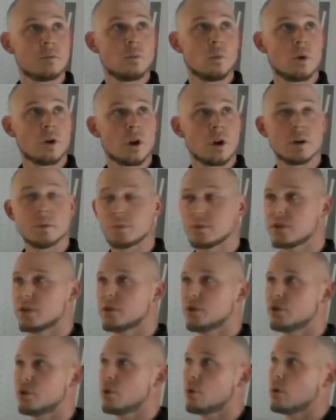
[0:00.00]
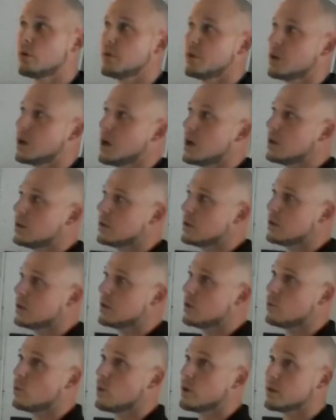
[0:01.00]
100% sure on the color,
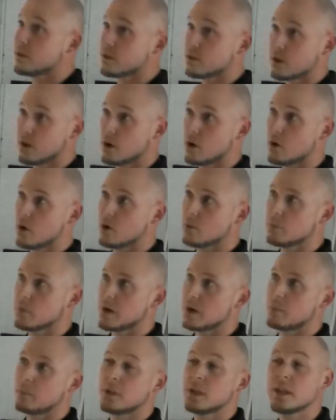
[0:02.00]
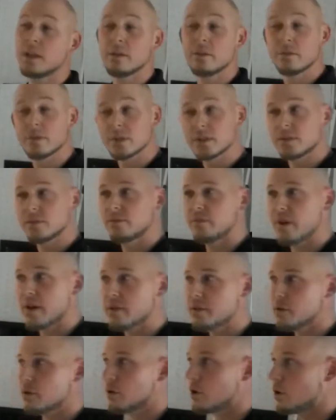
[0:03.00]
what it's called, but I believe it's
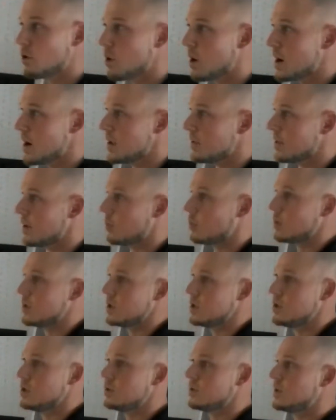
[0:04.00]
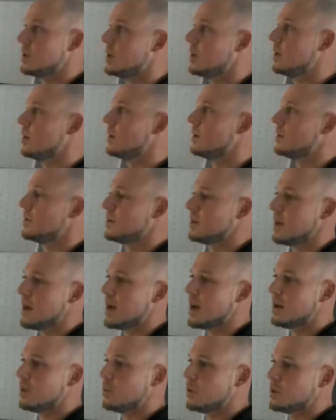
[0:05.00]
feather gray that we used here
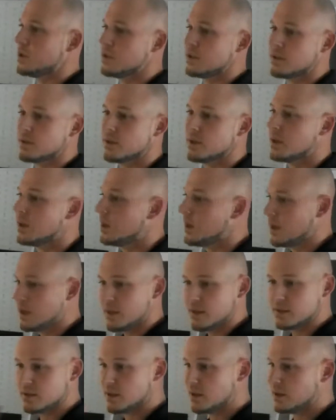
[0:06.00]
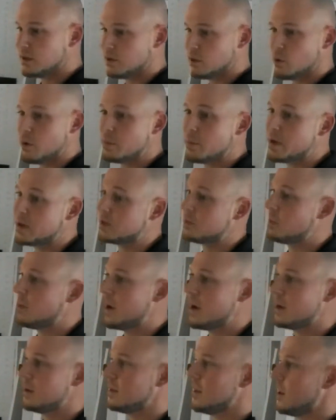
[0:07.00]
inside, which is a do-it-best
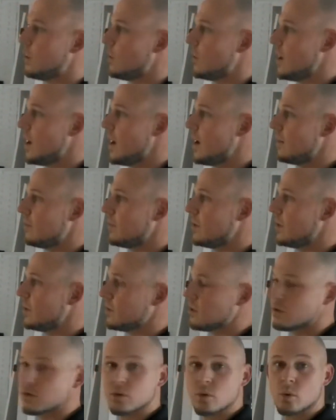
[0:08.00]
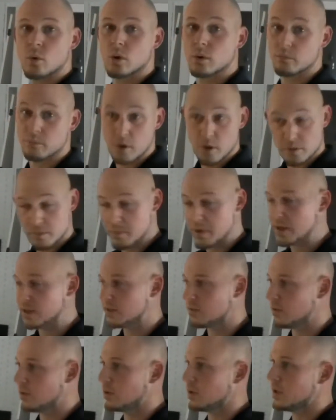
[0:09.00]
paint that we have there at the store, both
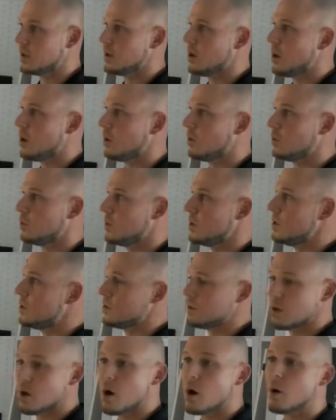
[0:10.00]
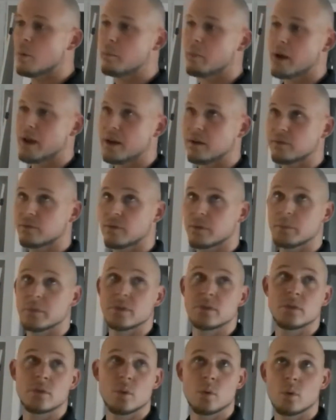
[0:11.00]
Mansfield and Halton. We used all paint from the
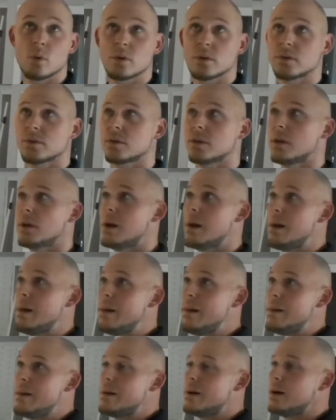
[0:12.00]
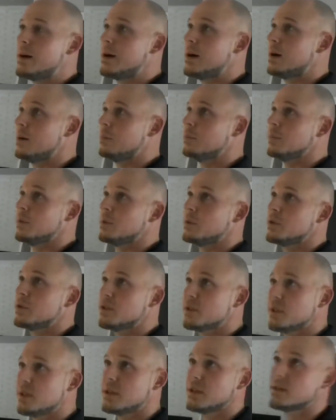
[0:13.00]
stores. Then we
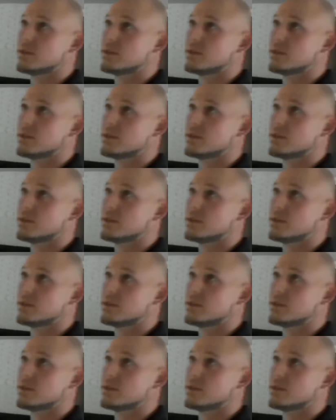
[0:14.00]
just did a